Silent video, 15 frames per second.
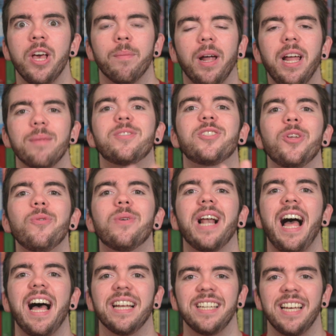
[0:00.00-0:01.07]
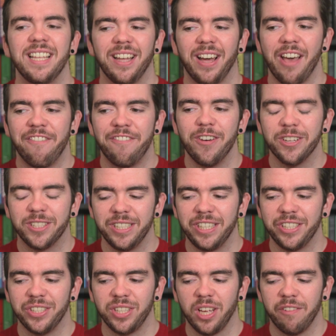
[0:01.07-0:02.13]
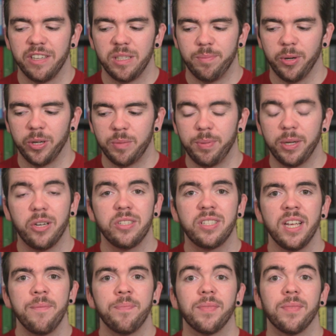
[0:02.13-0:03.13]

but I'm so glad that I have first editions of his books because